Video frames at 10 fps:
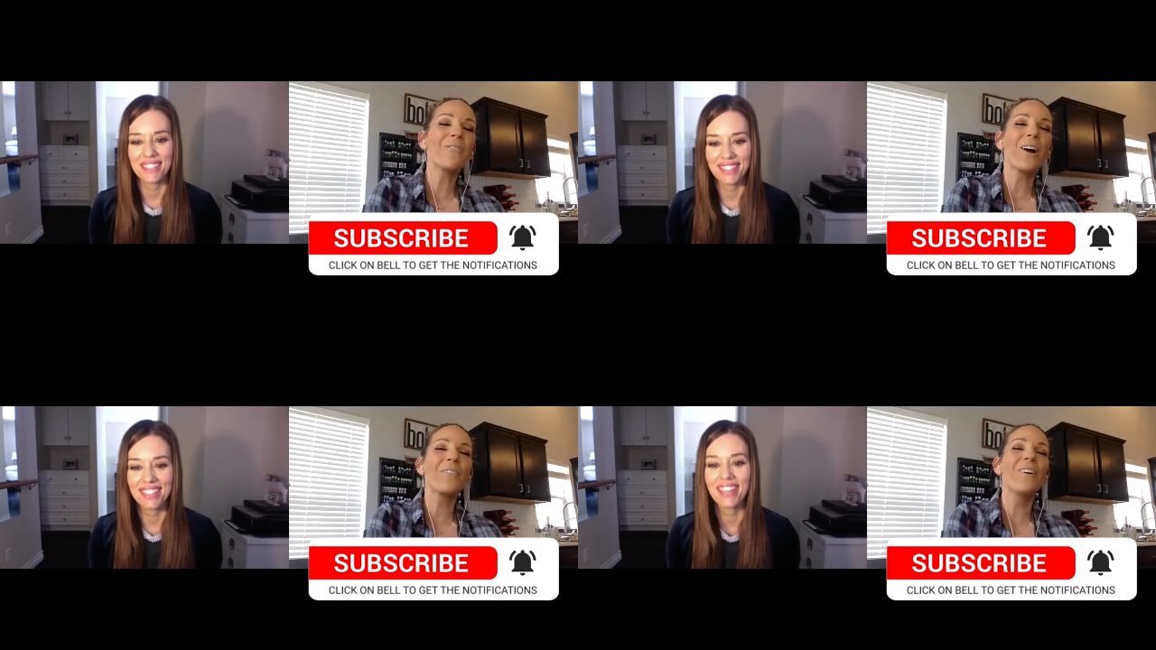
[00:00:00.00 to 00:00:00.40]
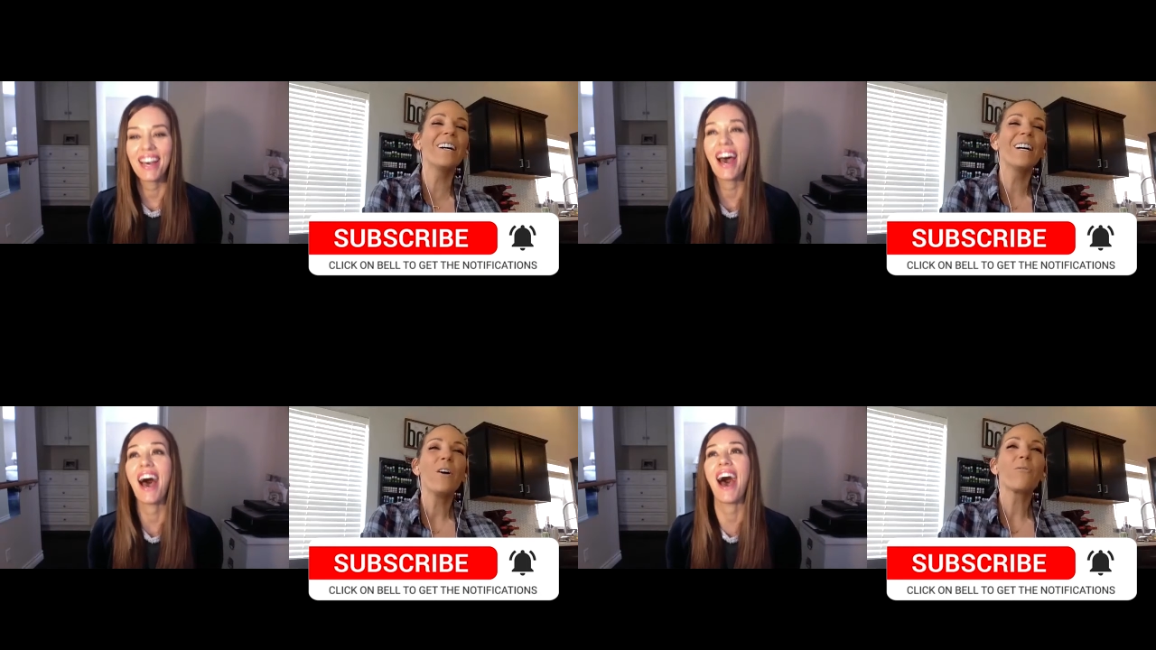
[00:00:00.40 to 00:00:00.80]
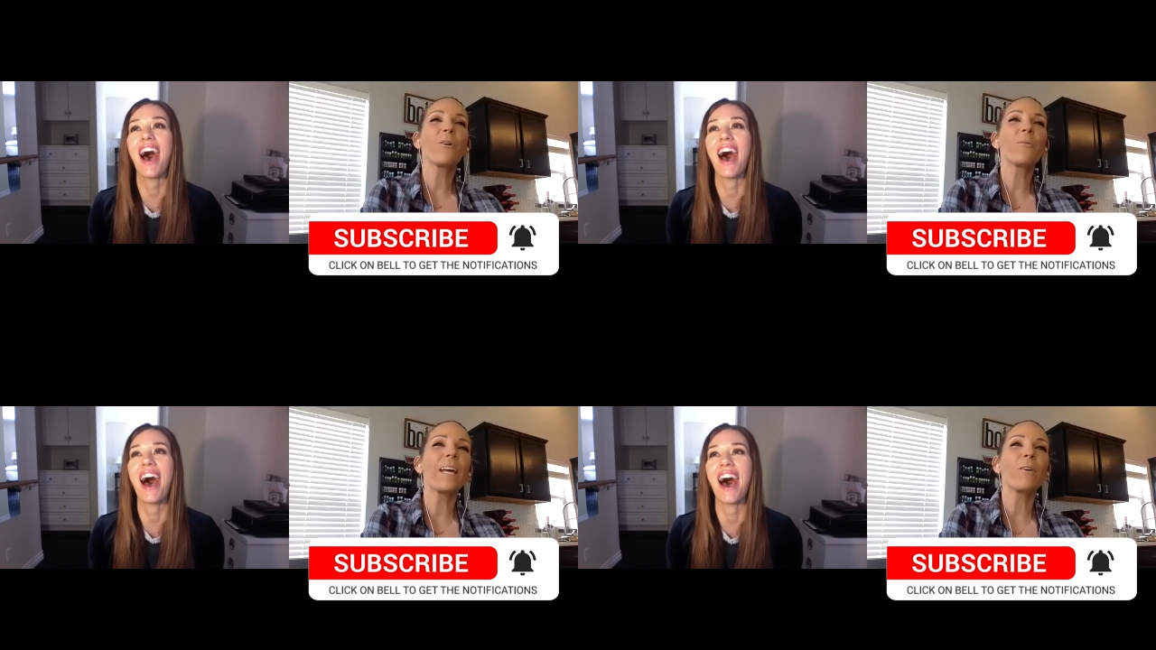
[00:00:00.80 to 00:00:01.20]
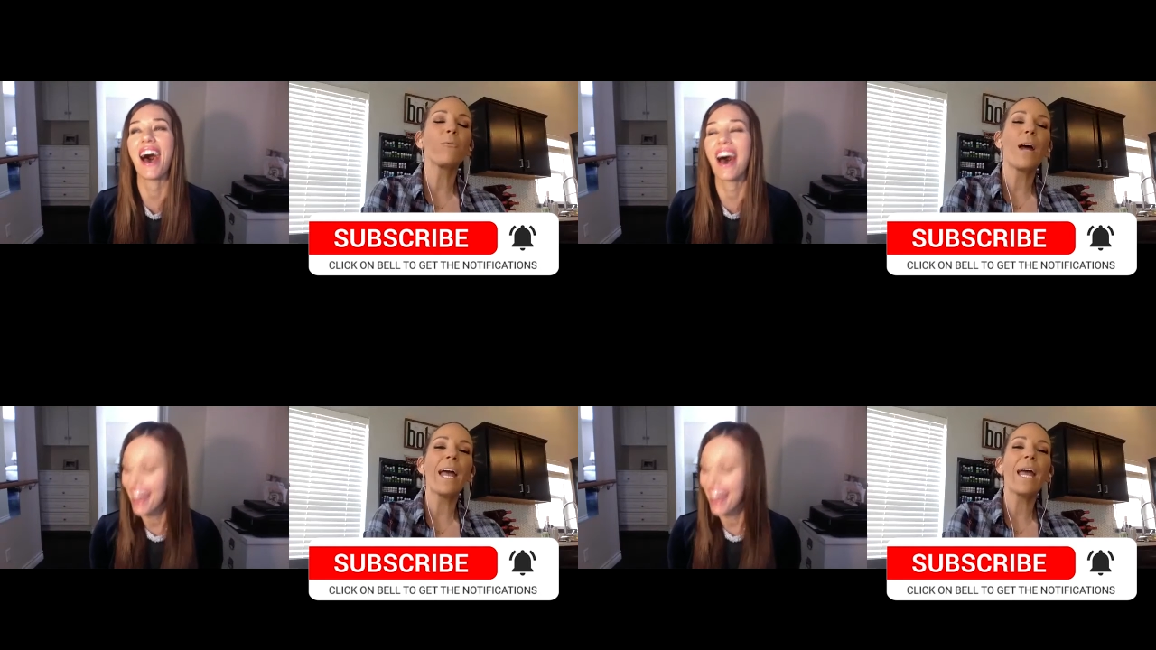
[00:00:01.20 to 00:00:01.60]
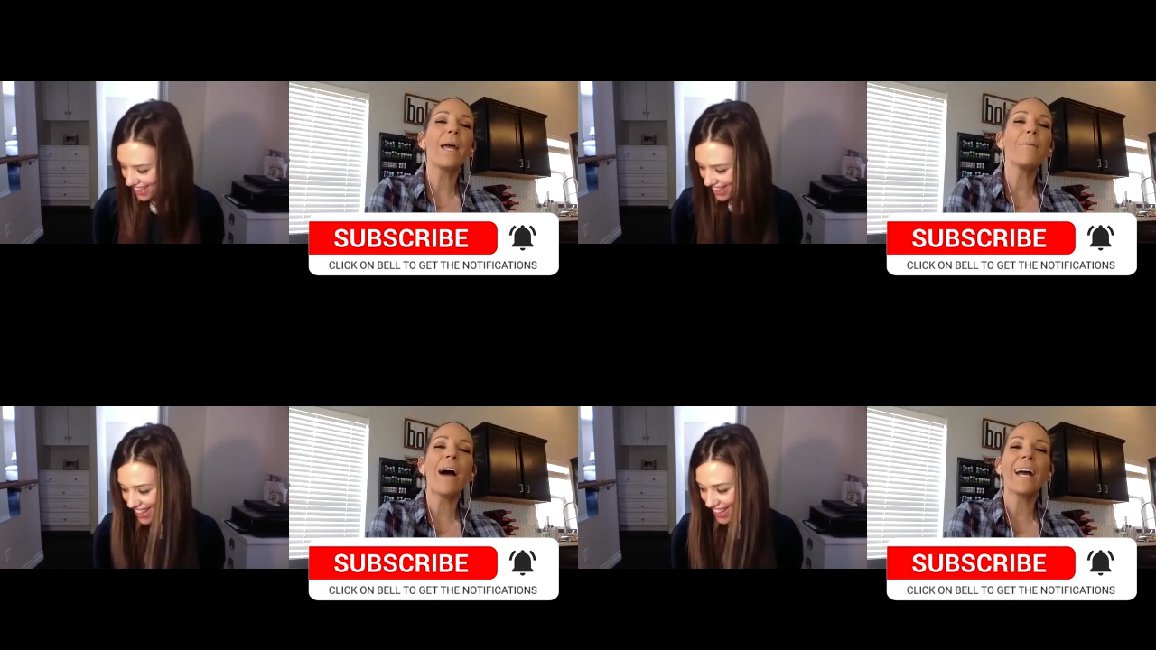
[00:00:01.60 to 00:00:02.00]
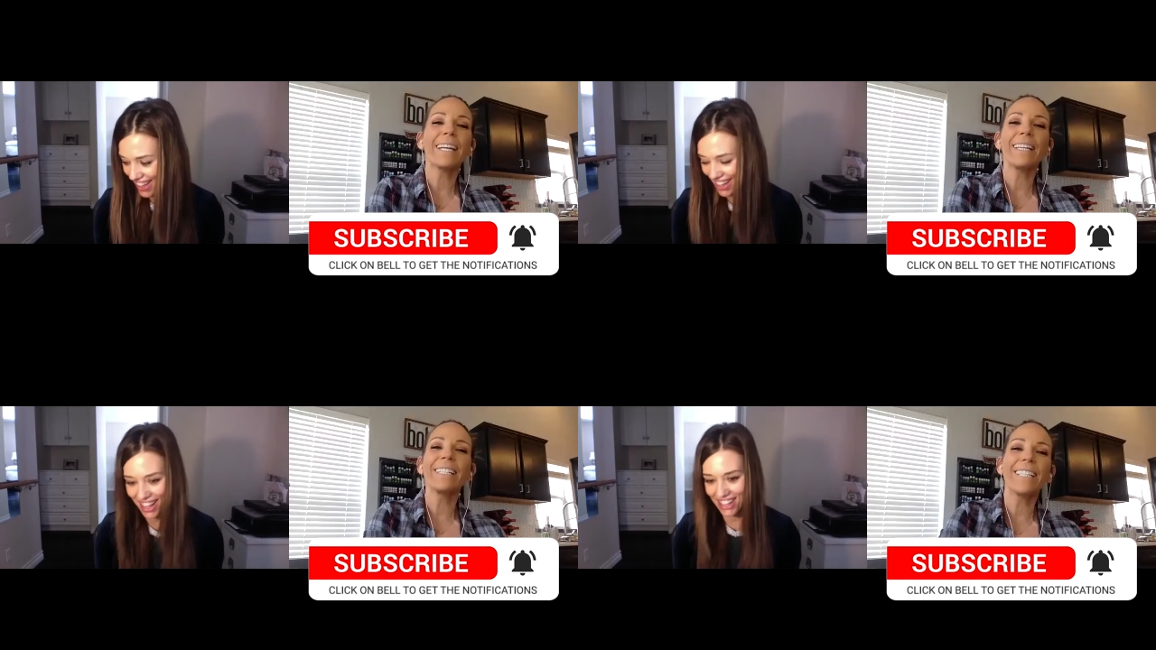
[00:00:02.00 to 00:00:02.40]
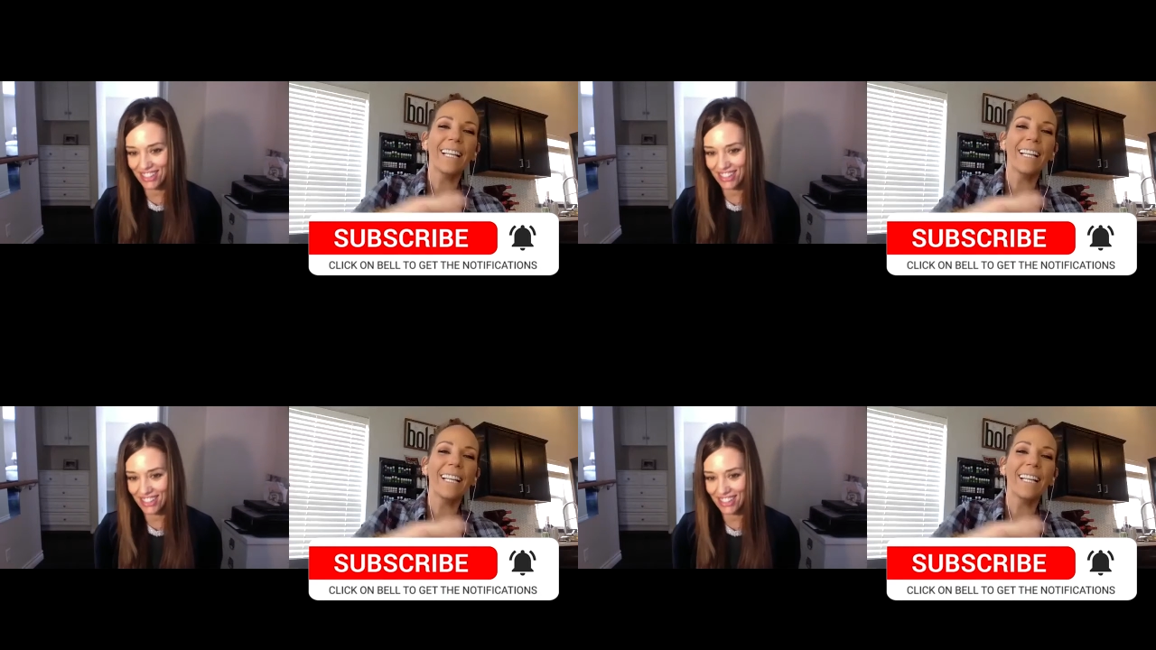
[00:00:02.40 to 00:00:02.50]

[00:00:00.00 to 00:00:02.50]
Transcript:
Speaker 1: from from like way back in the day.